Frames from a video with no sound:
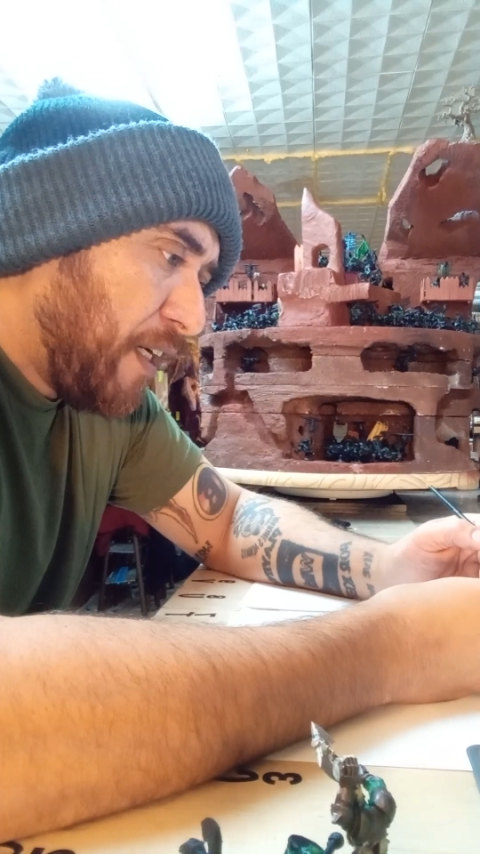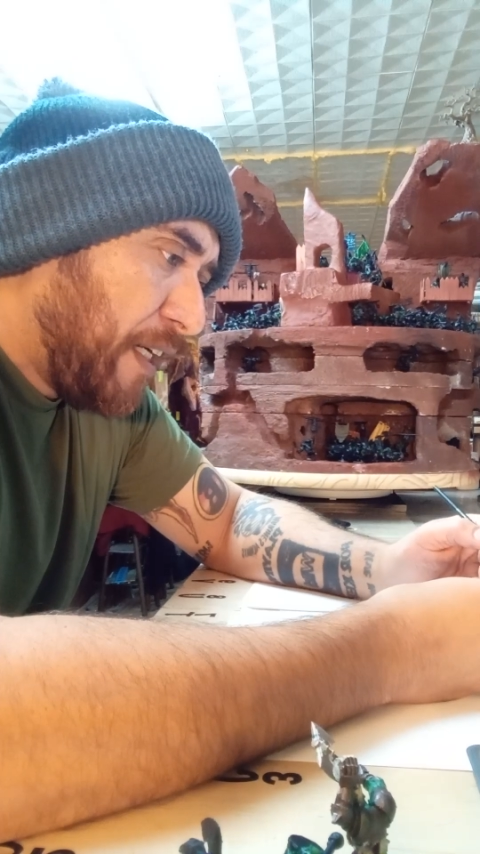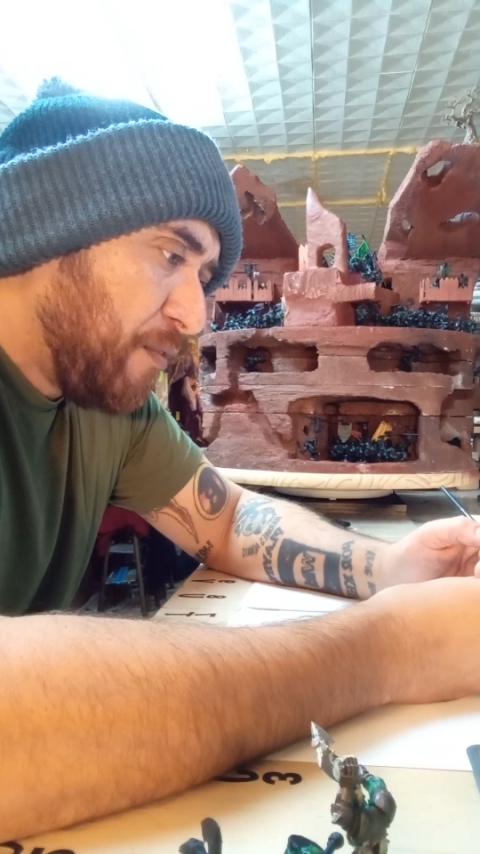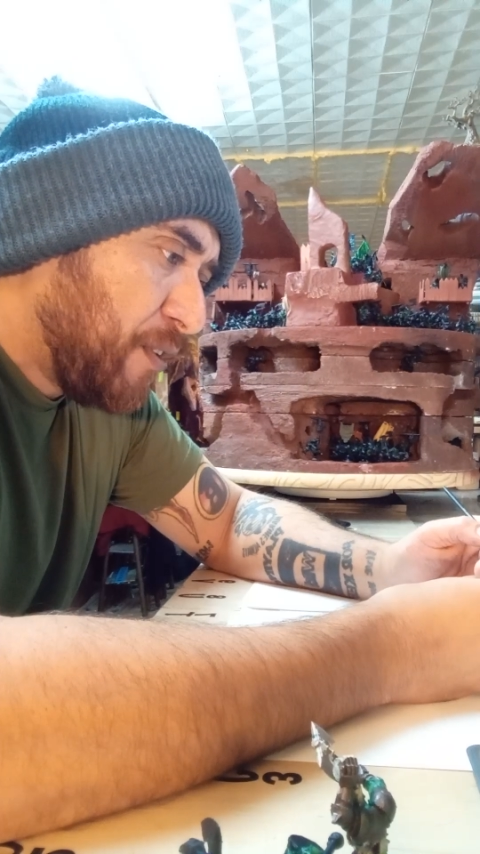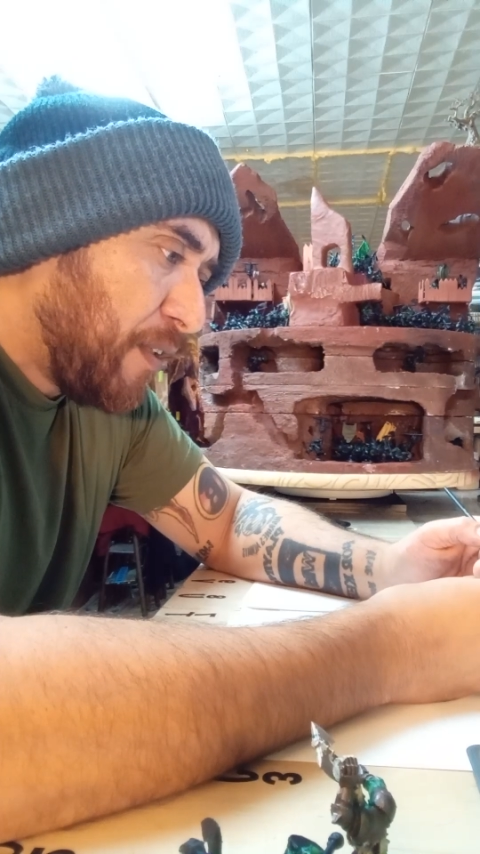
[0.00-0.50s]
And
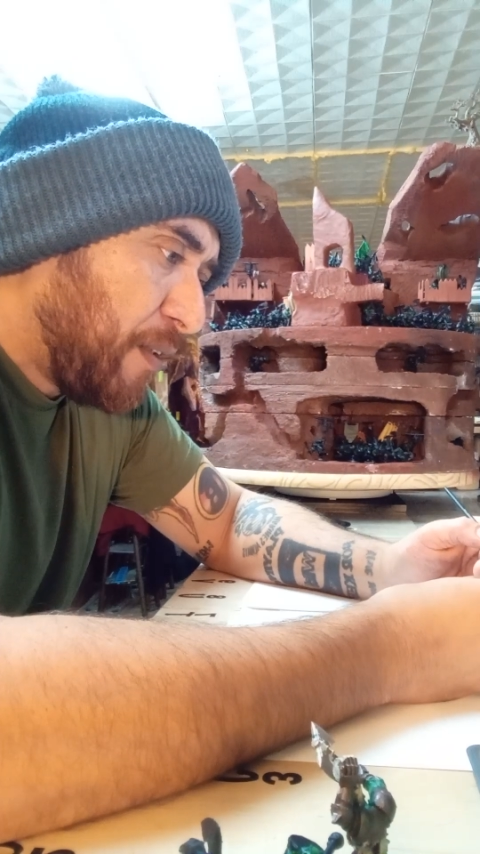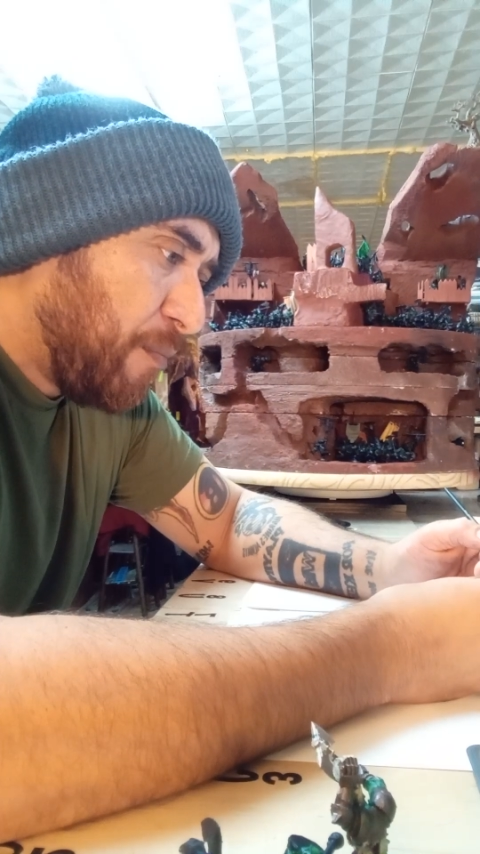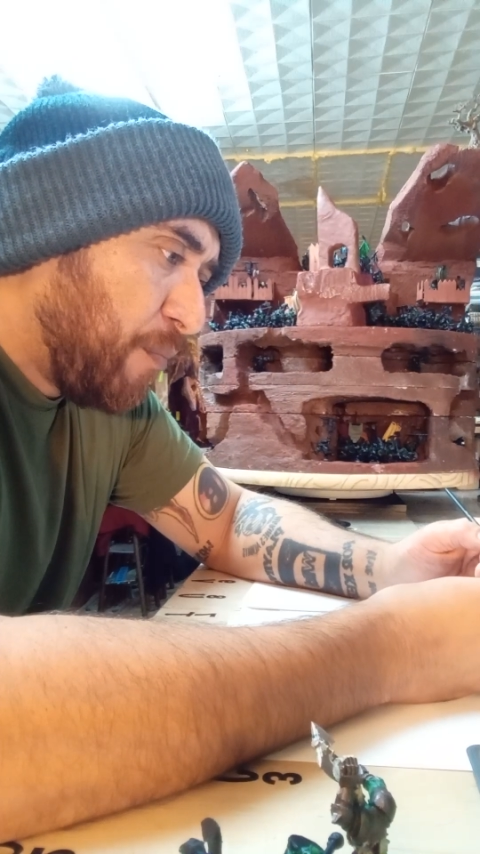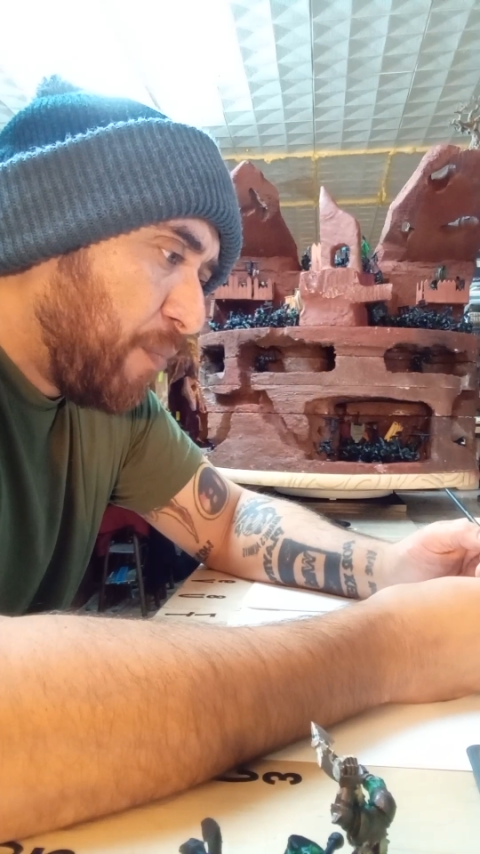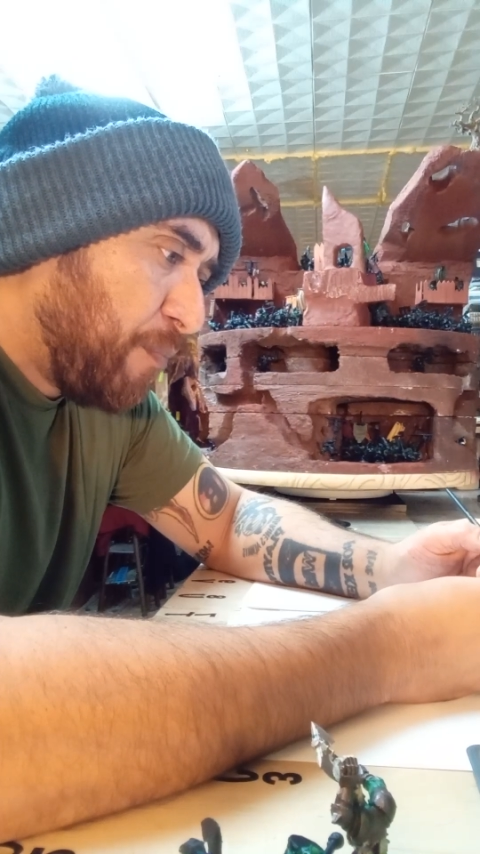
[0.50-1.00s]
he was like
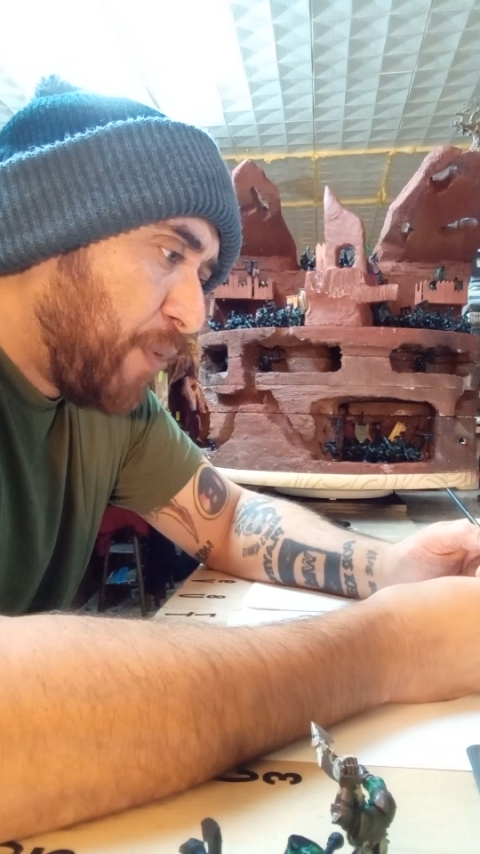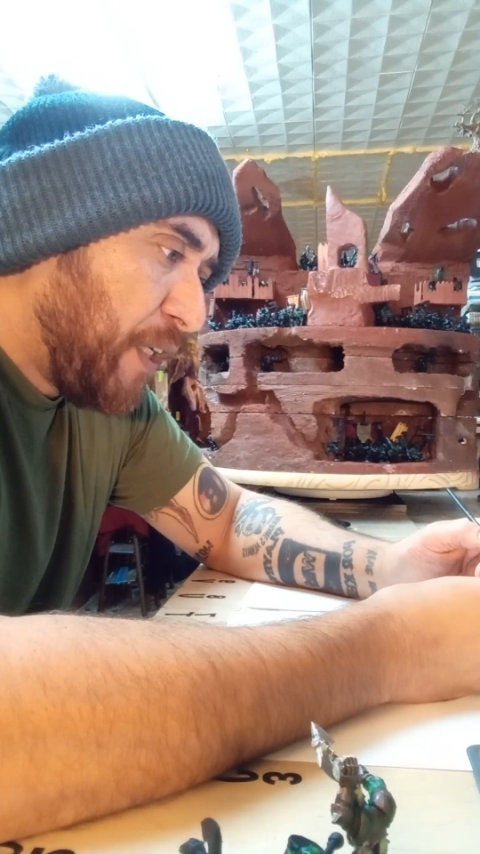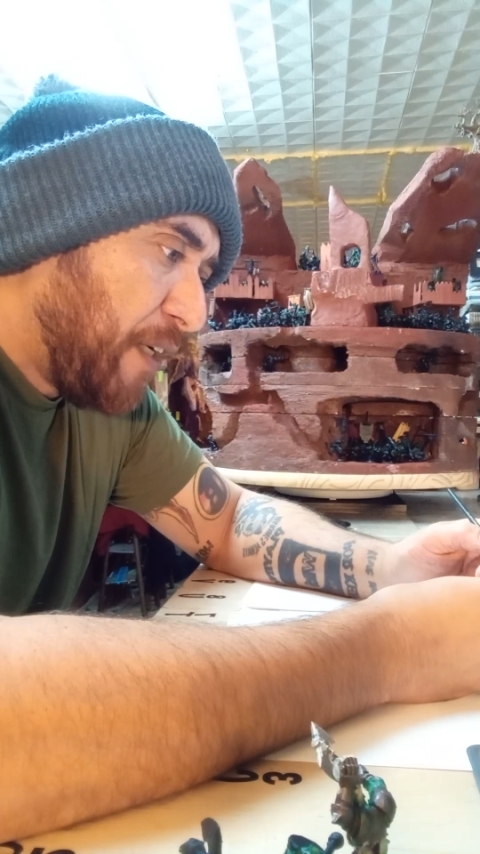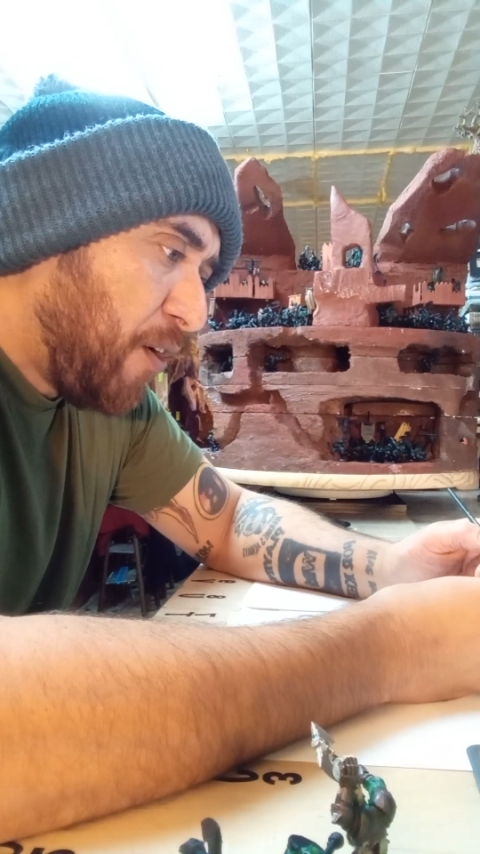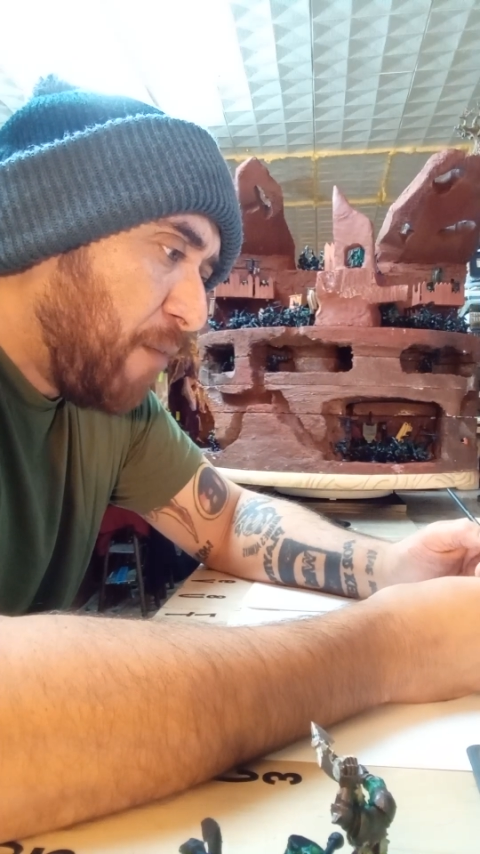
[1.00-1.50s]

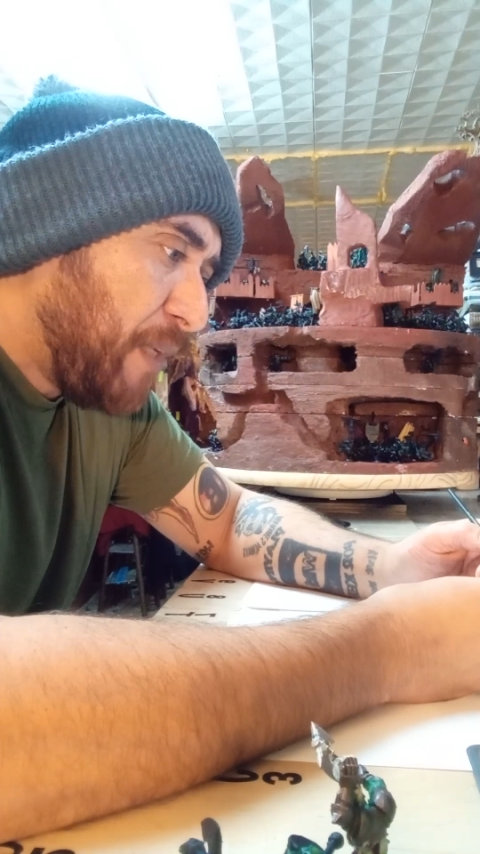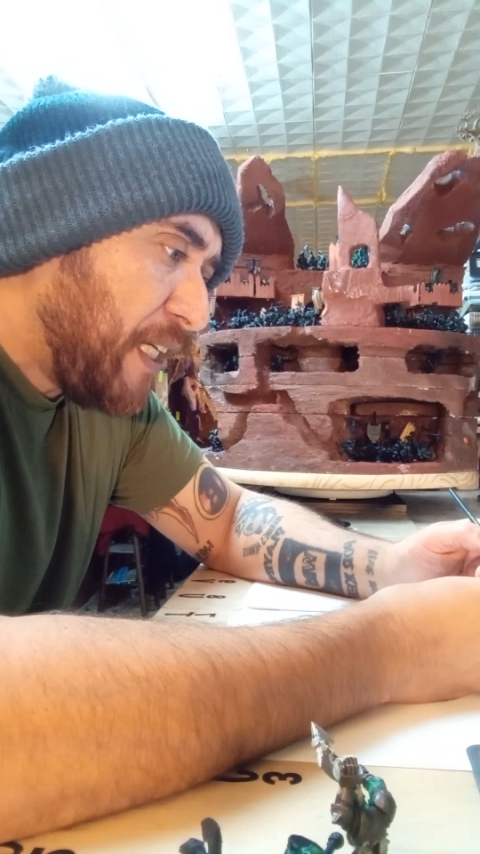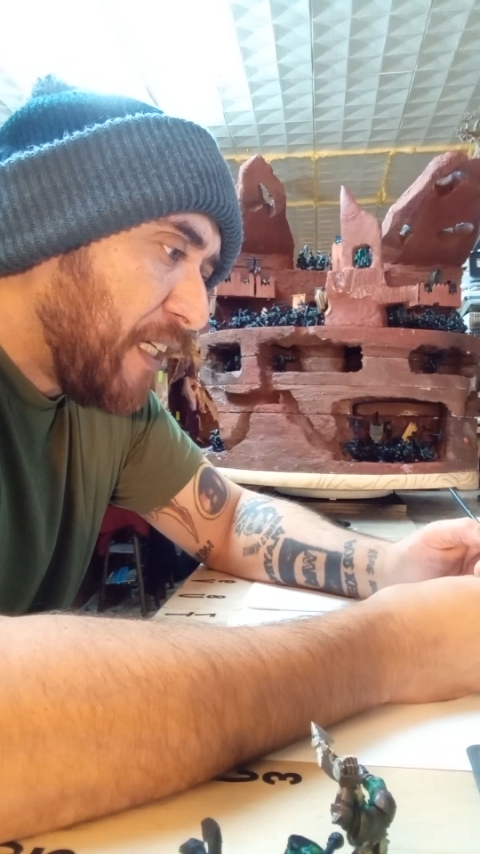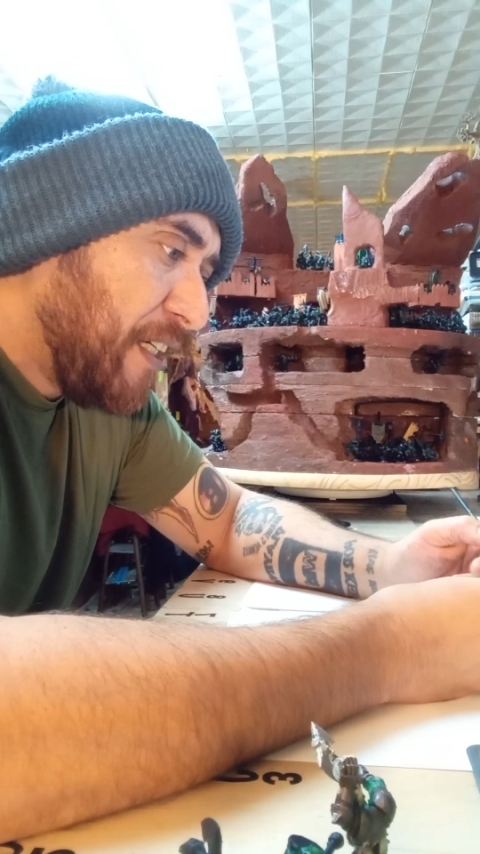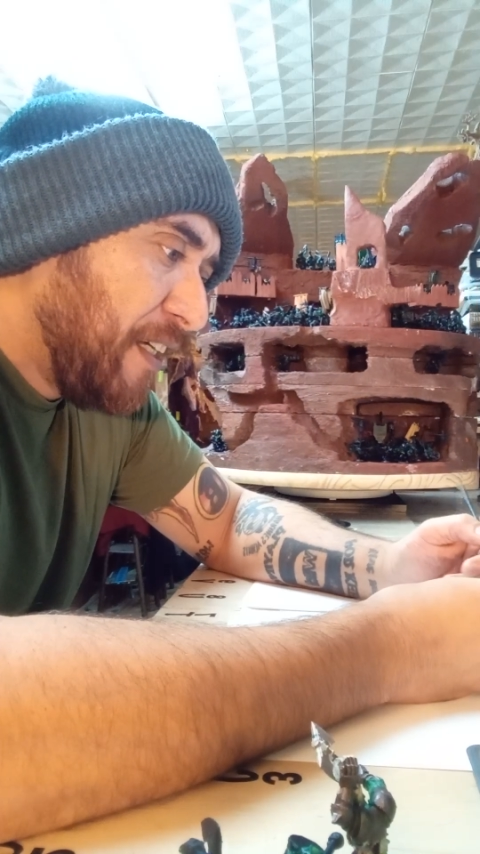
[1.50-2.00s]
putting it on
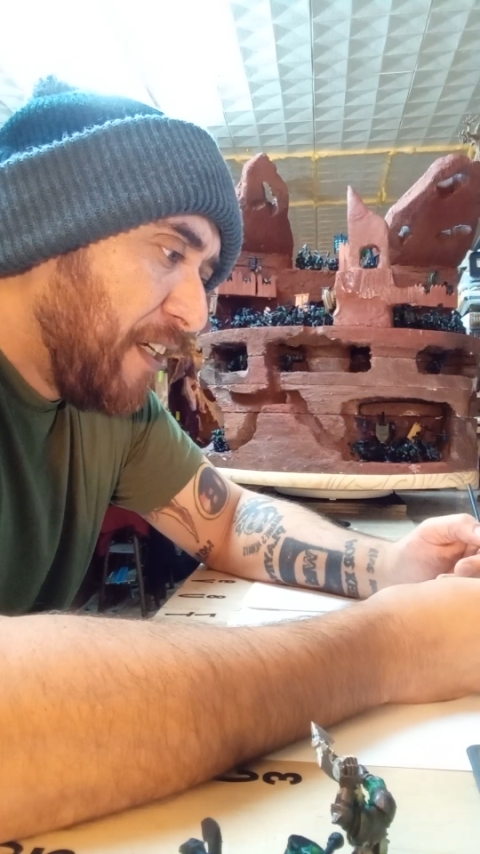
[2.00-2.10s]
me,